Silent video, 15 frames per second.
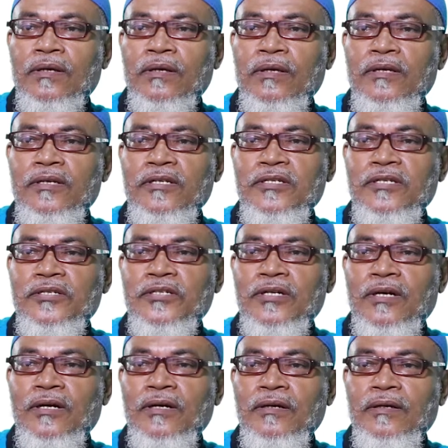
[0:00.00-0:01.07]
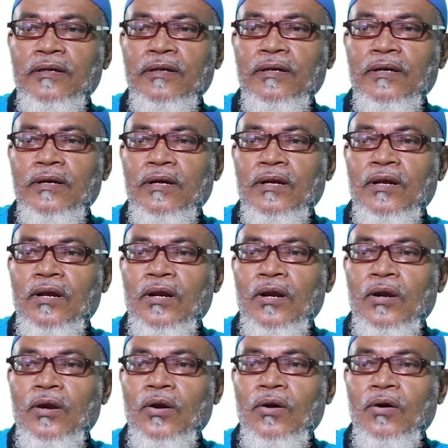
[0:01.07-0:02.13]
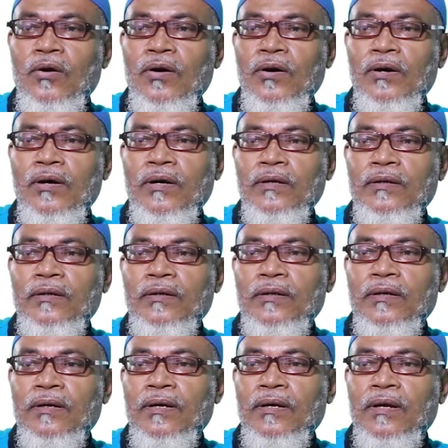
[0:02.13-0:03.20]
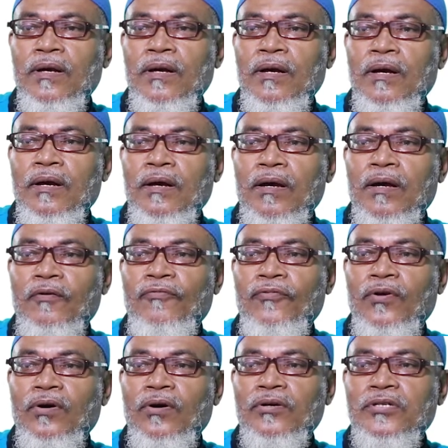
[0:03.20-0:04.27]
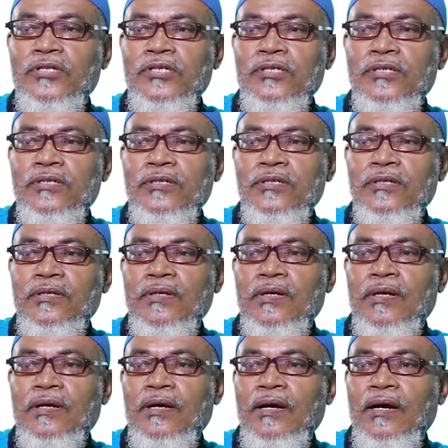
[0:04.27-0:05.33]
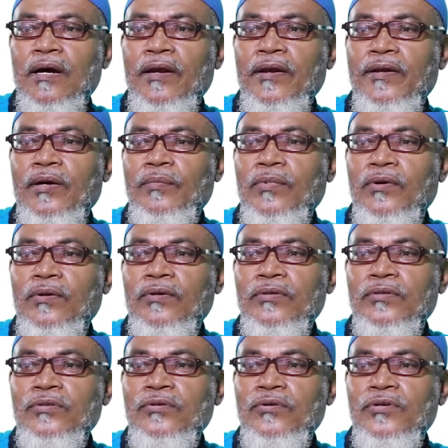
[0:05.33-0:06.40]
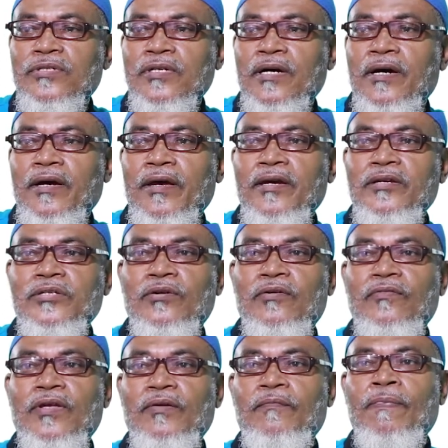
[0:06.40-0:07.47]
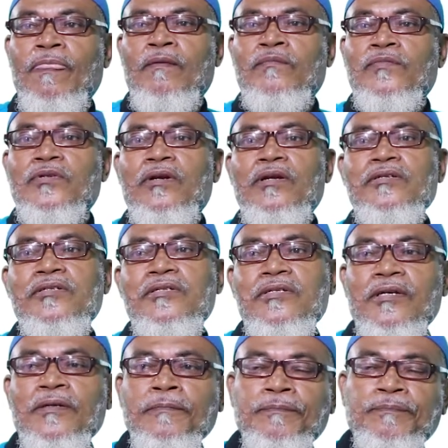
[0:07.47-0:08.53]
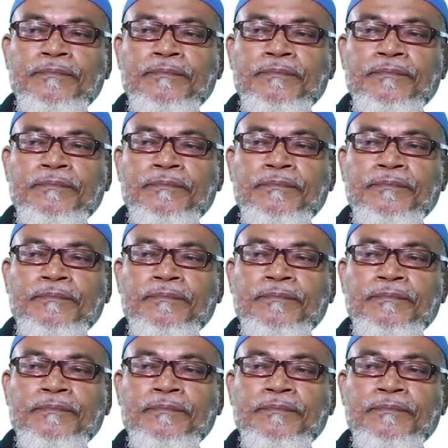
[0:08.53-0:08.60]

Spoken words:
integer, long, float, and double. Those are 8 of them. So let's see